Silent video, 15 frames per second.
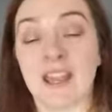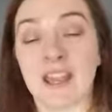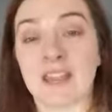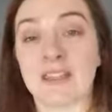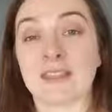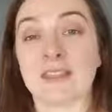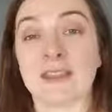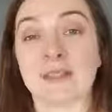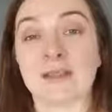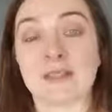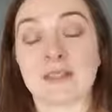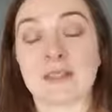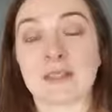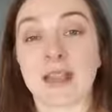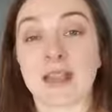in those
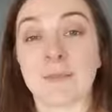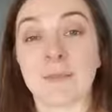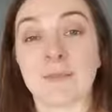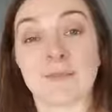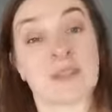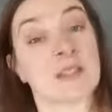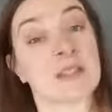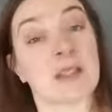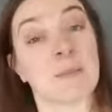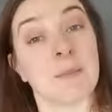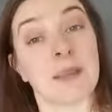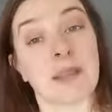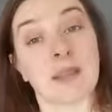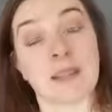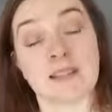design
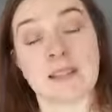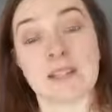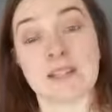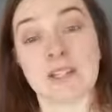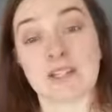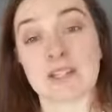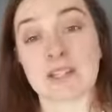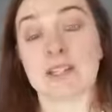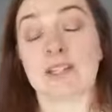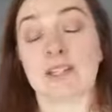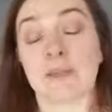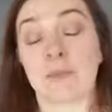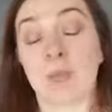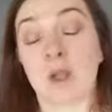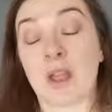making decisions
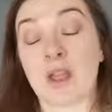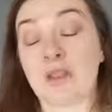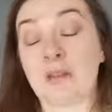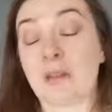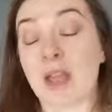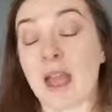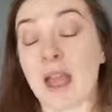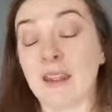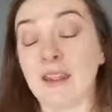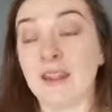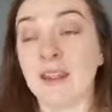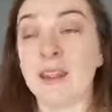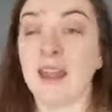where you can.